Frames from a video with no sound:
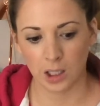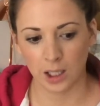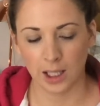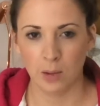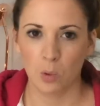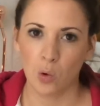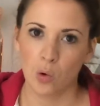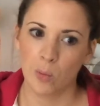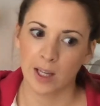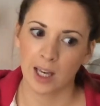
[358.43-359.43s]
and came
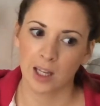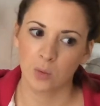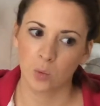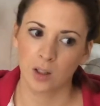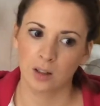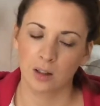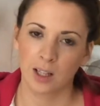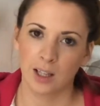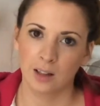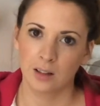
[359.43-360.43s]
home again when
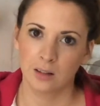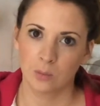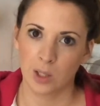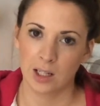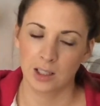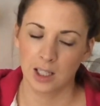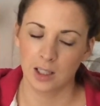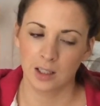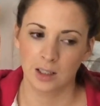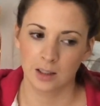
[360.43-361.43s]
I had
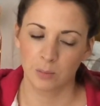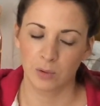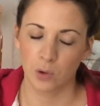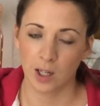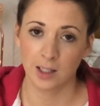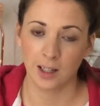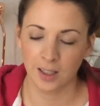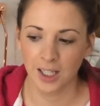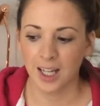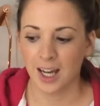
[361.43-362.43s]
Caitlin before I had Elle,